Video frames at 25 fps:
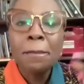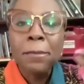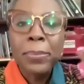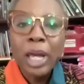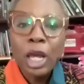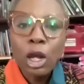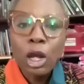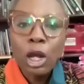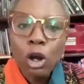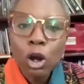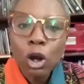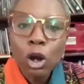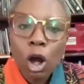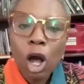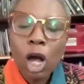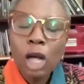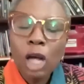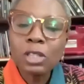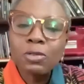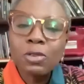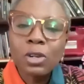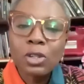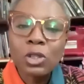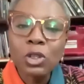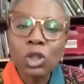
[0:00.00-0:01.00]

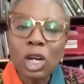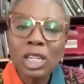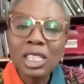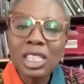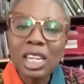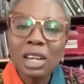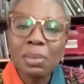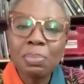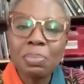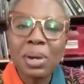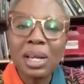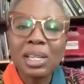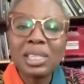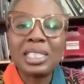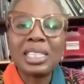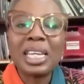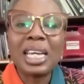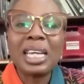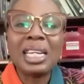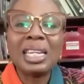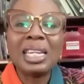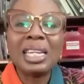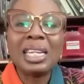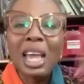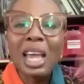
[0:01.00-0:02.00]
Because for such a person,